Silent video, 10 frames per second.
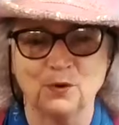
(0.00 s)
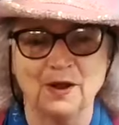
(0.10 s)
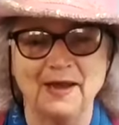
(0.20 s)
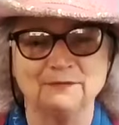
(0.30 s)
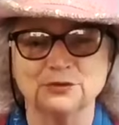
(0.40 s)

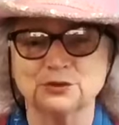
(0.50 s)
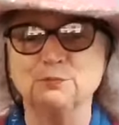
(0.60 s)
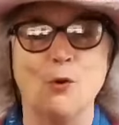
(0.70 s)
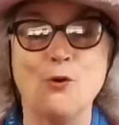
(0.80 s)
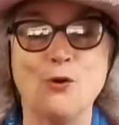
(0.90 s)
have
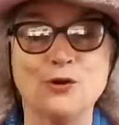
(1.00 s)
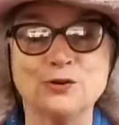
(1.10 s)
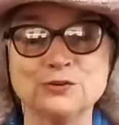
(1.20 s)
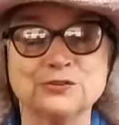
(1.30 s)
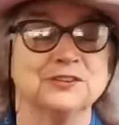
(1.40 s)

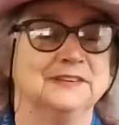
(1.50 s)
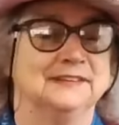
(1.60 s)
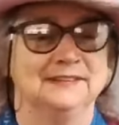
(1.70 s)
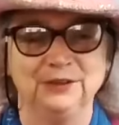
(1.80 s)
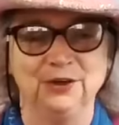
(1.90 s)
s'mores,
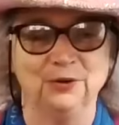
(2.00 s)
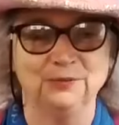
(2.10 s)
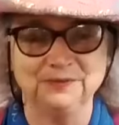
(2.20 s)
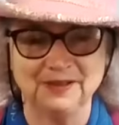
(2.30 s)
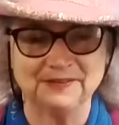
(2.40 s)
you
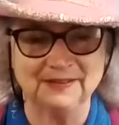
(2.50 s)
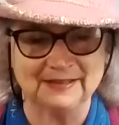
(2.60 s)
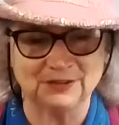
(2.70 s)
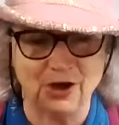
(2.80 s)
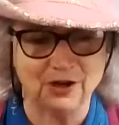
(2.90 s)
know, nothing
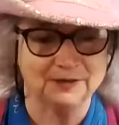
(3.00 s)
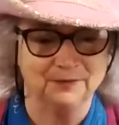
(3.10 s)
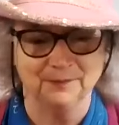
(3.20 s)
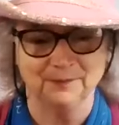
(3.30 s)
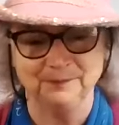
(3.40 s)
like
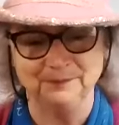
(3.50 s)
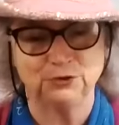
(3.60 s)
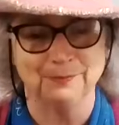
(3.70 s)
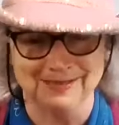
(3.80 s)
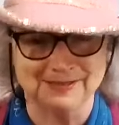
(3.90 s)
talking
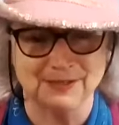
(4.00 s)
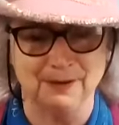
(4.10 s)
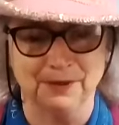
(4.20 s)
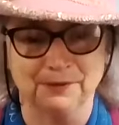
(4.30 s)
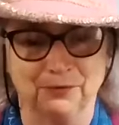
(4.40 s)
to my
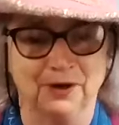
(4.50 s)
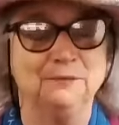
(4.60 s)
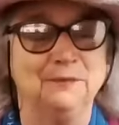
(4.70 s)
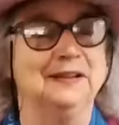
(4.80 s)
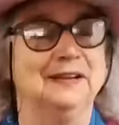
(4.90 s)
stomach,
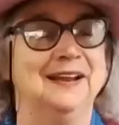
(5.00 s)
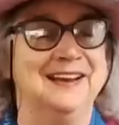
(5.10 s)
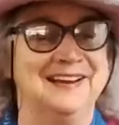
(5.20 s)
right? And,